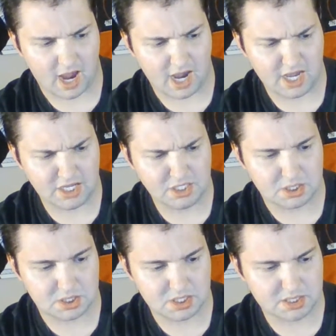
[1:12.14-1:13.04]
I
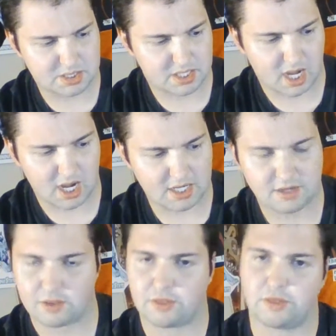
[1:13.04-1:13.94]
just
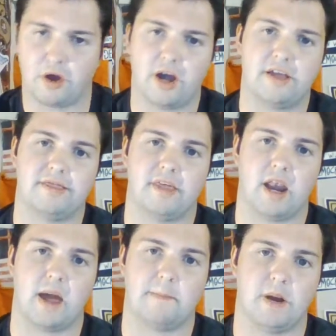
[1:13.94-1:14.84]
kind of thought
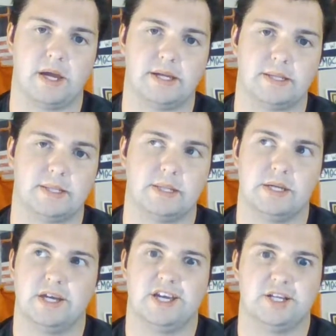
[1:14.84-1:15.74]
that I might
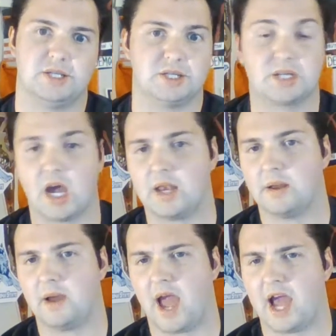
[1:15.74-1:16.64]
just kind
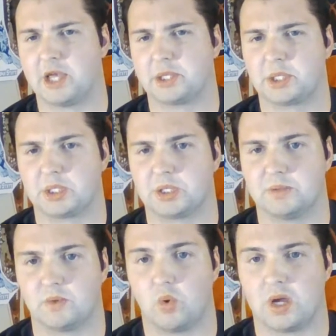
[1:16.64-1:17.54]
of ask
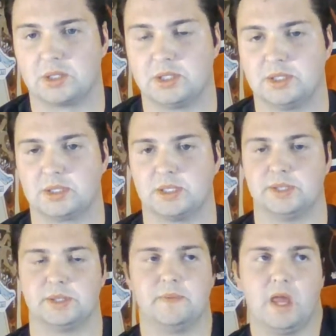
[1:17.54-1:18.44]
some questions
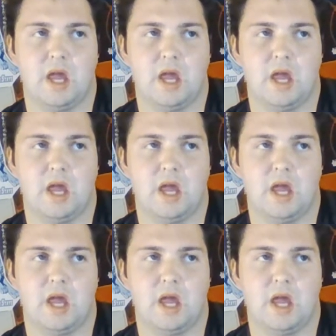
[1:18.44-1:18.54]
because